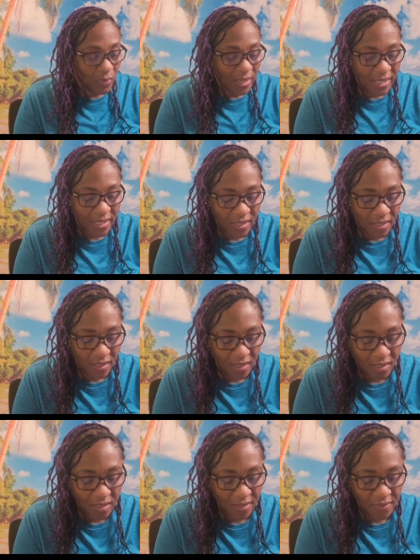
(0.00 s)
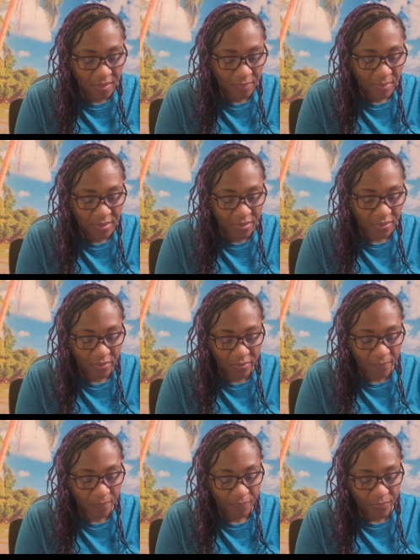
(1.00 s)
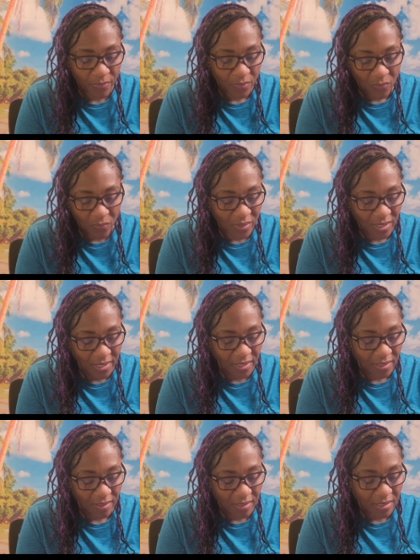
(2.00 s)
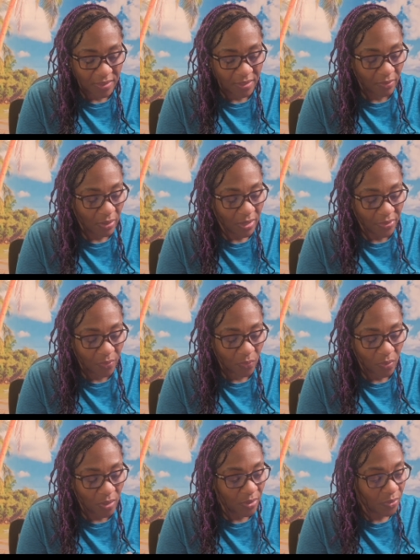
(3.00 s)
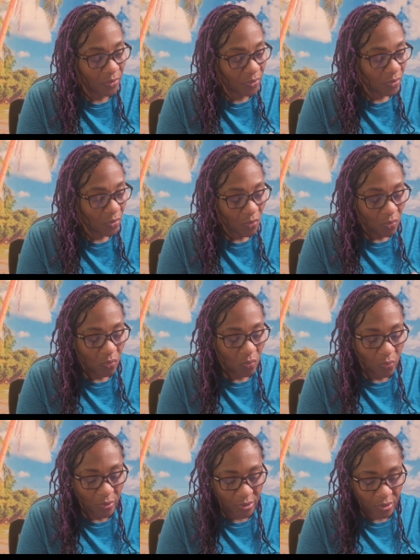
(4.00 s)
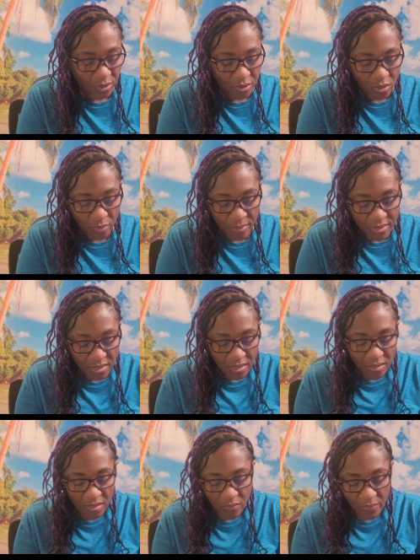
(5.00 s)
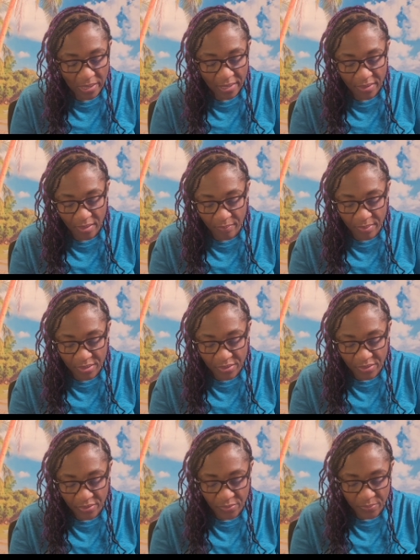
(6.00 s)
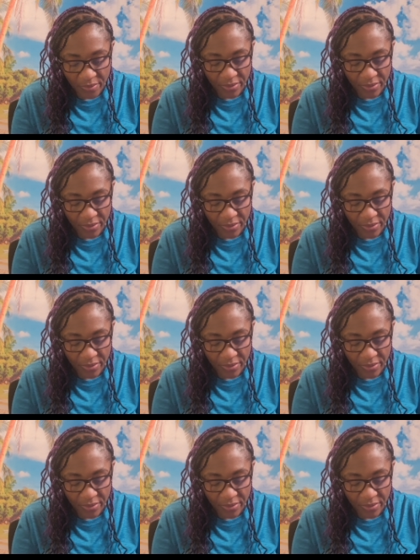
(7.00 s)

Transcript: Why are they bitter? Why? They are the ones who were non-committal. Why are they bitter?